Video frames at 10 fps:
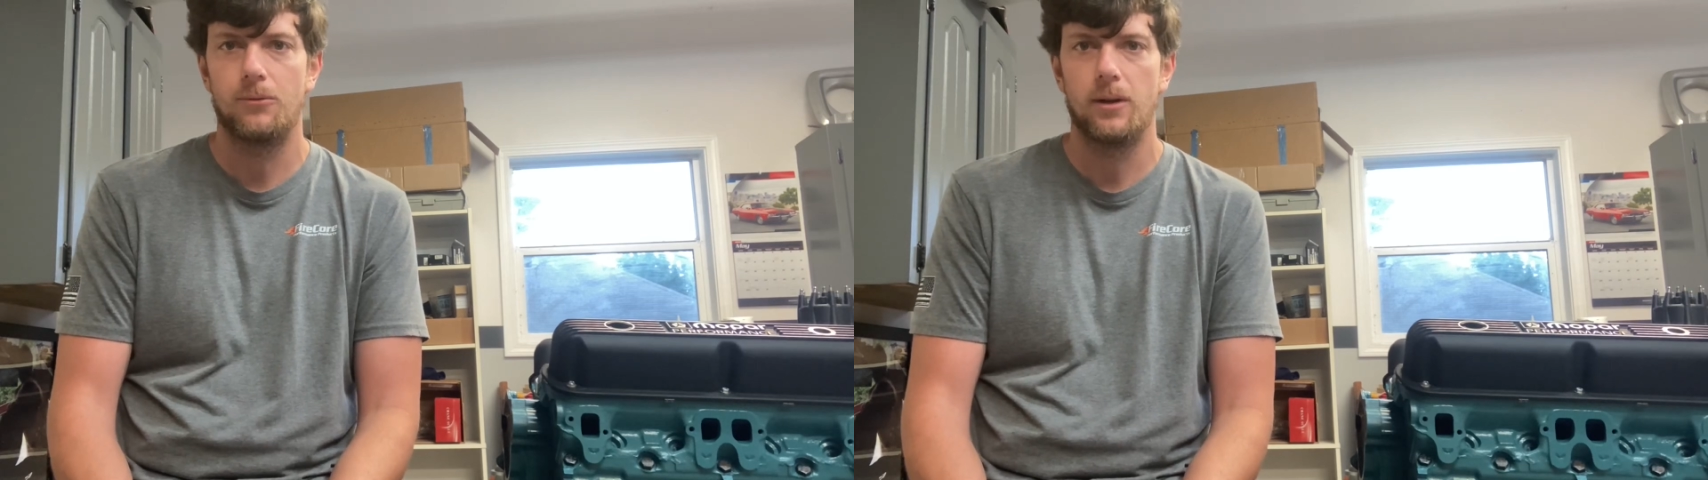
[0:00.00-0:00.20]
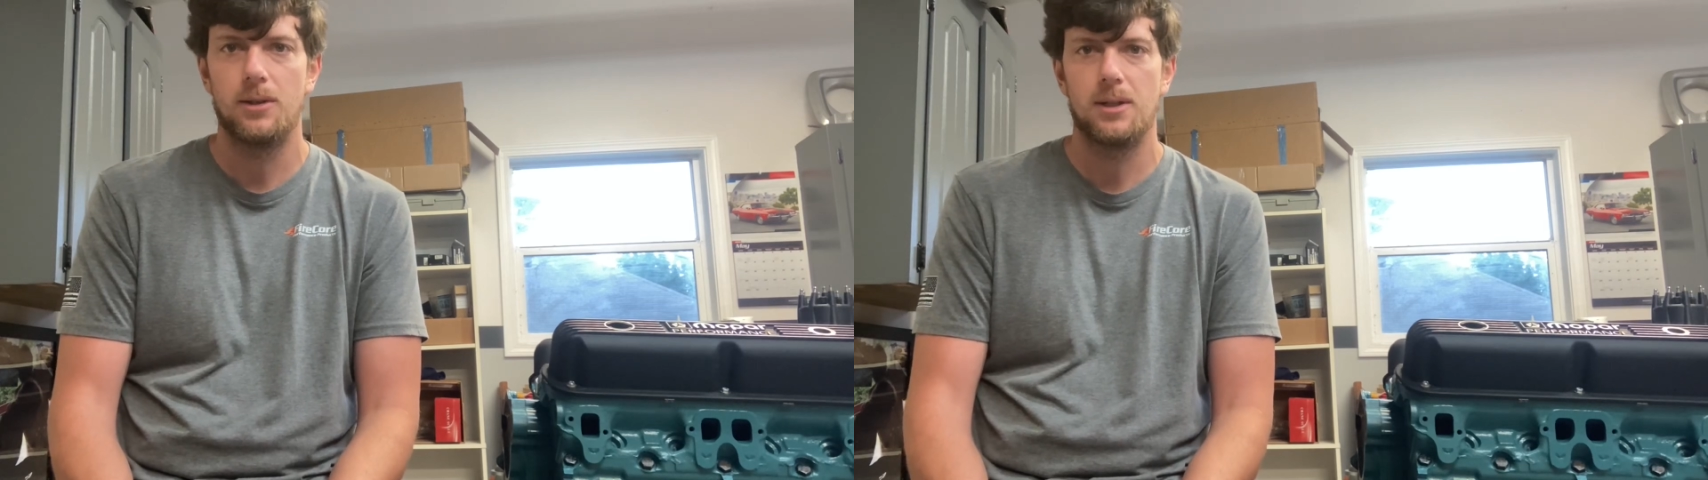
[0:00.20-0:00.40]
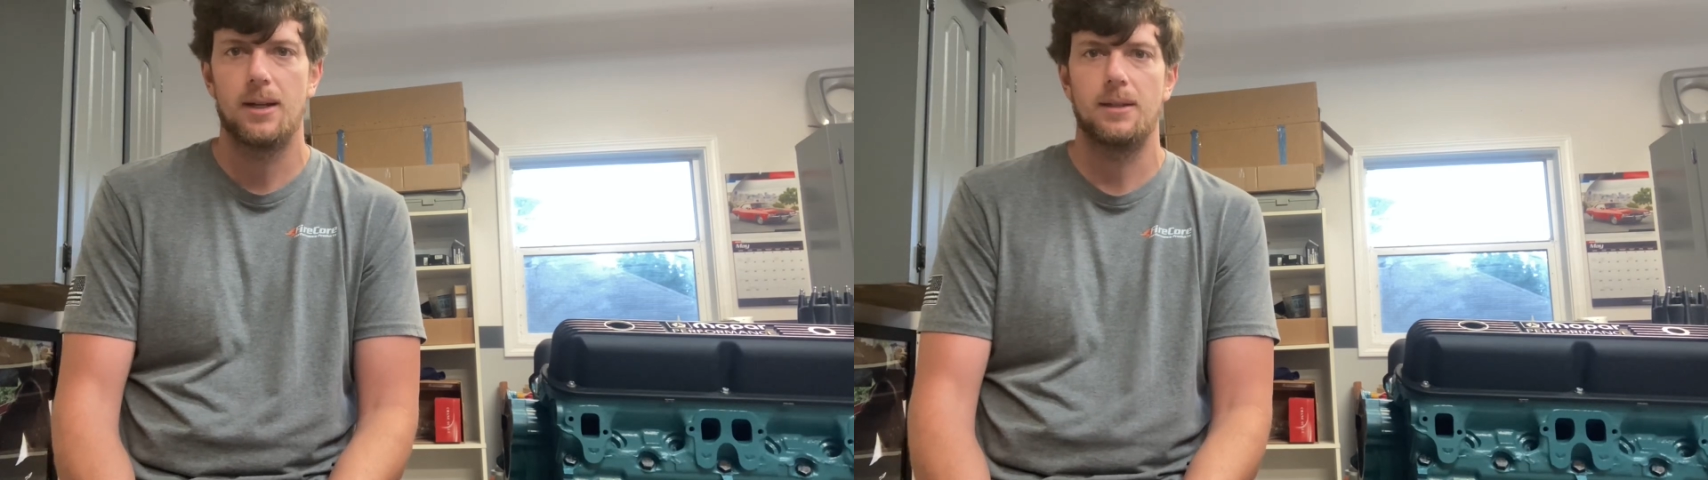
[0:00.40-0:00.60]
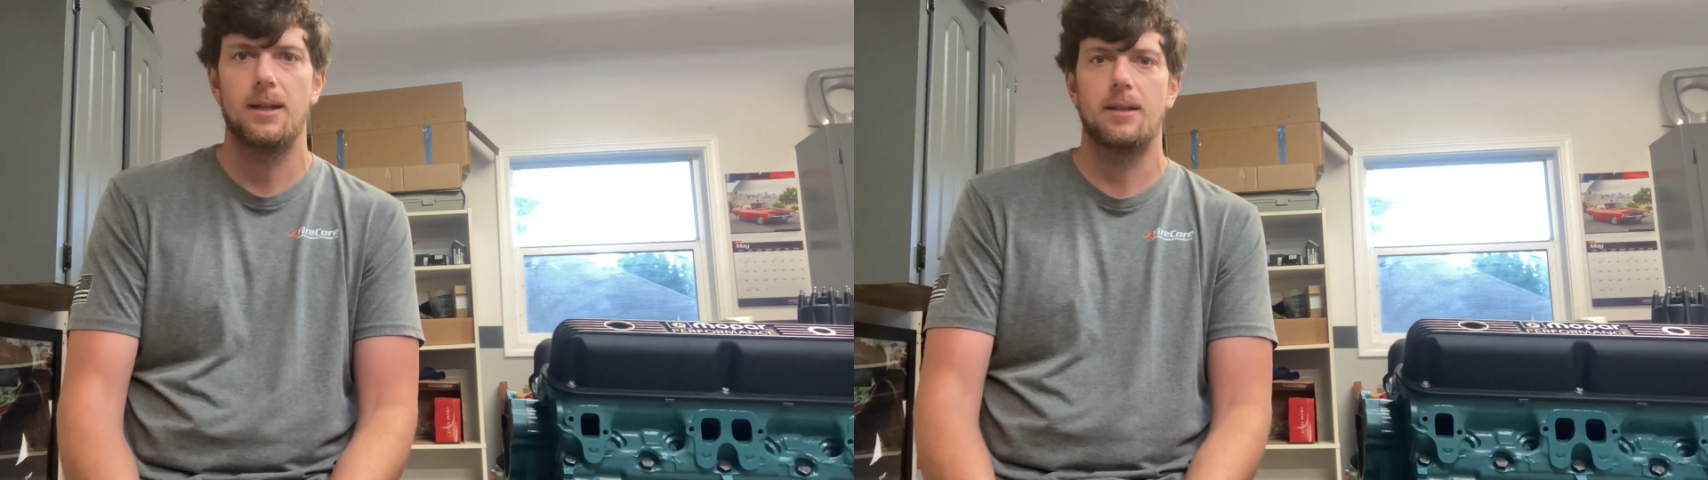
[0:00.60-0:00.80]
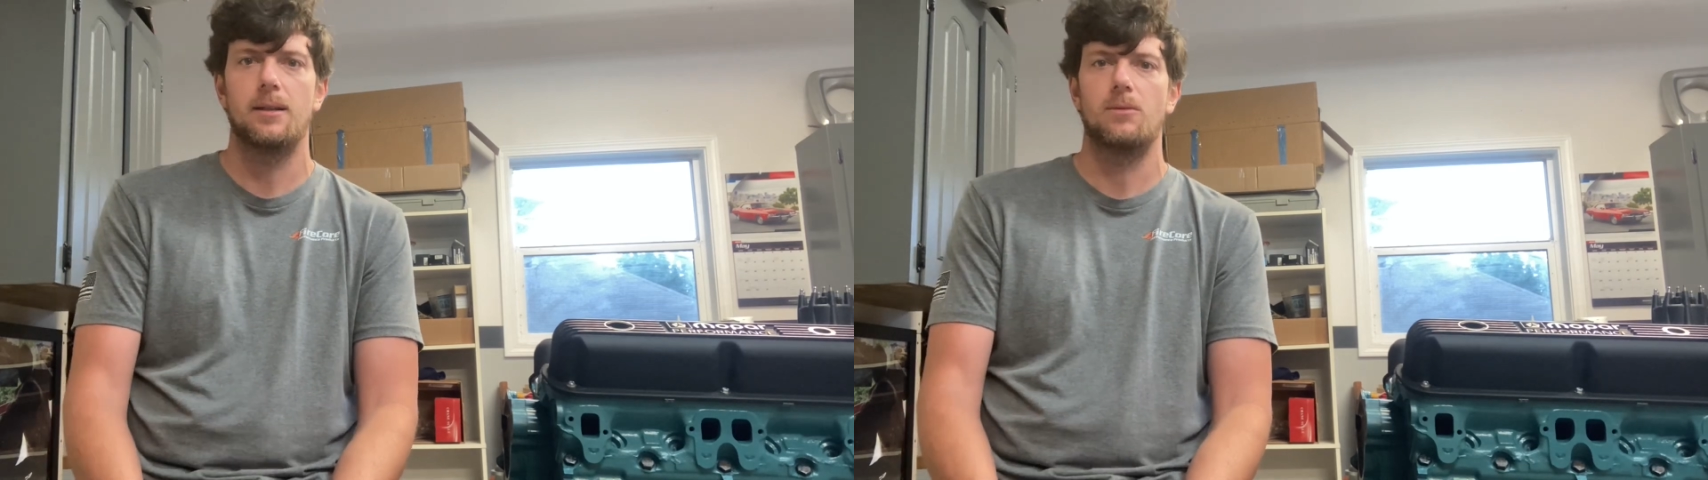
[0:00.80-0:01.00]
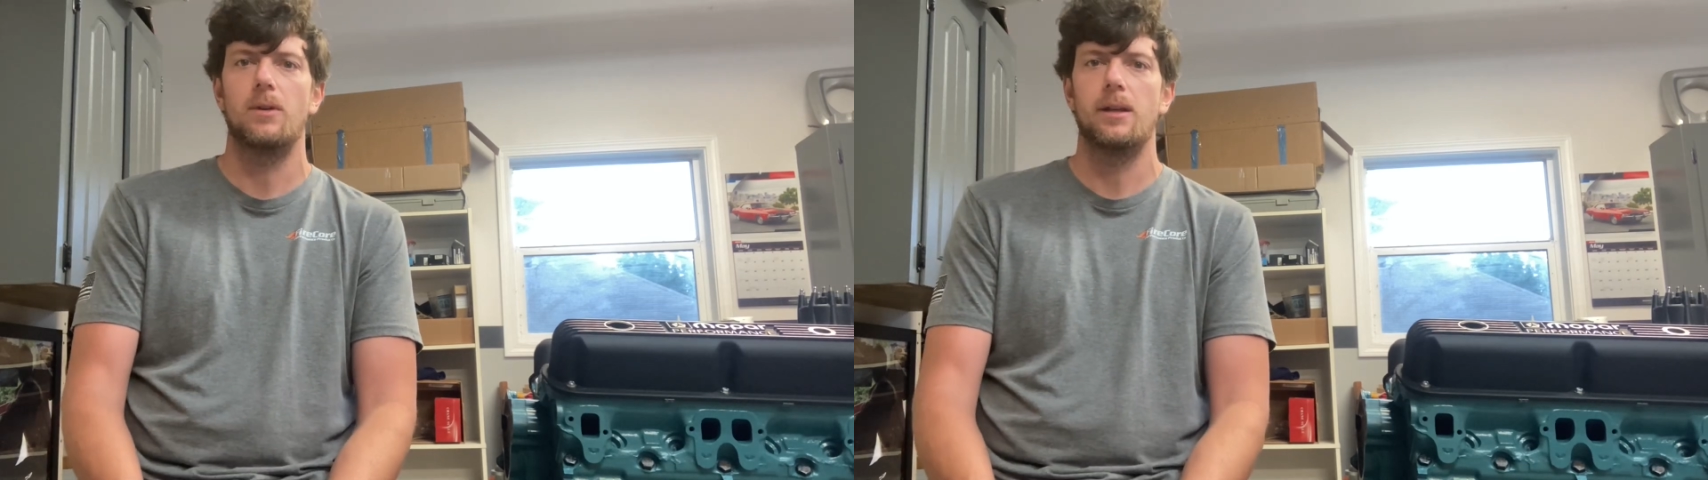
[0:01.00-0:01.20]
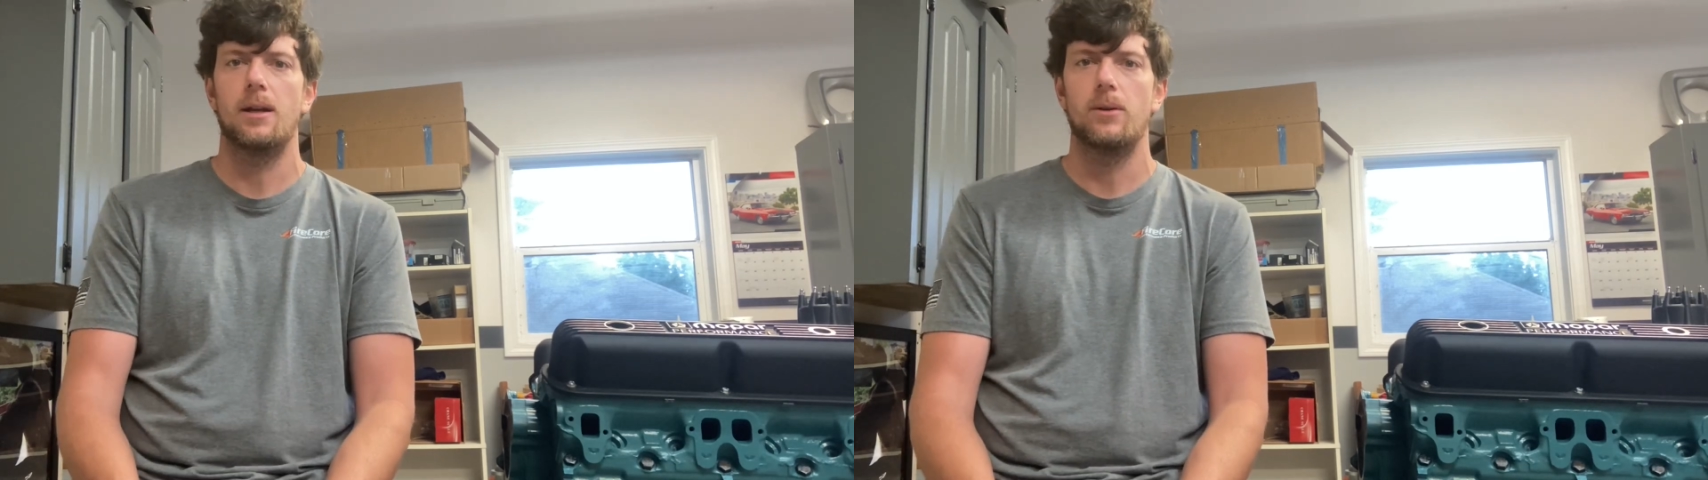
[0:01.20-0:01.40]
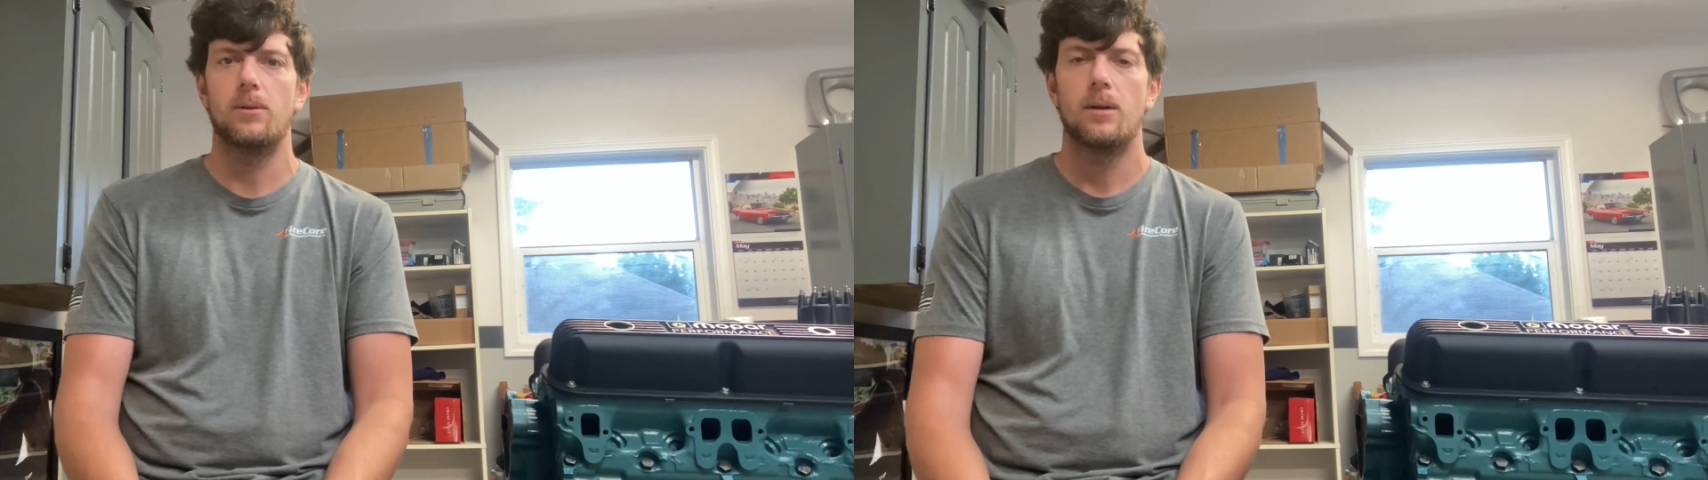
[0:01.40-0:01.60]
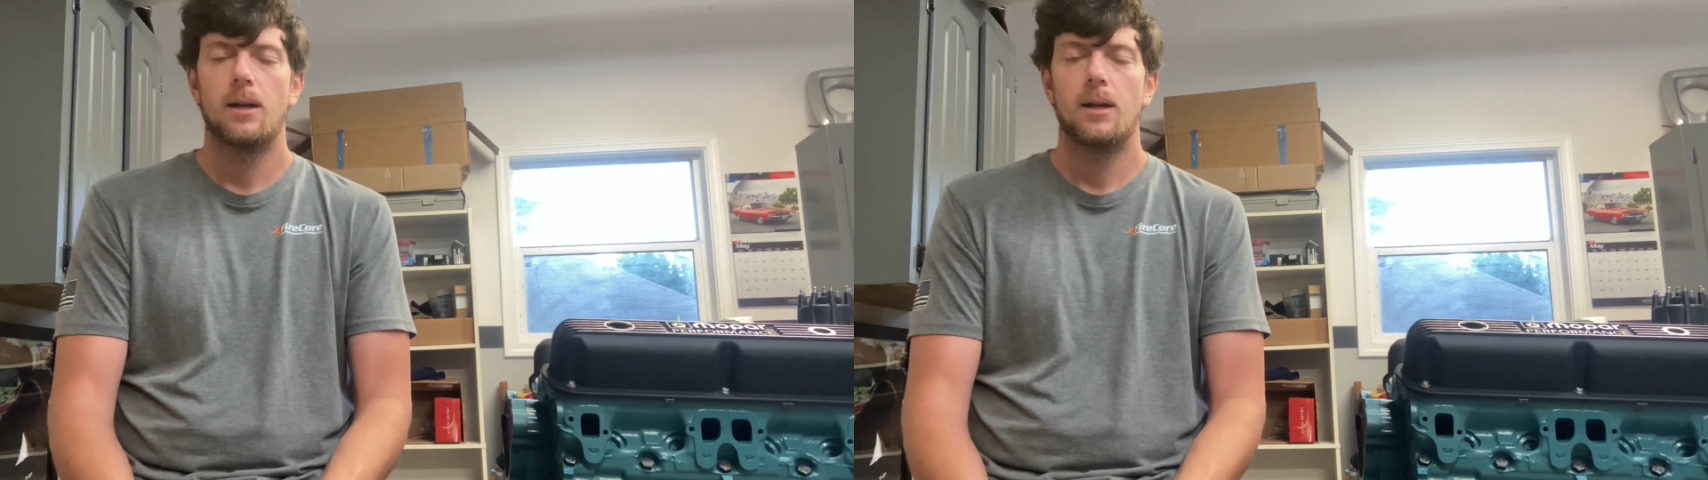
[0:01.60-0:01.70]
footage in at the end of this video.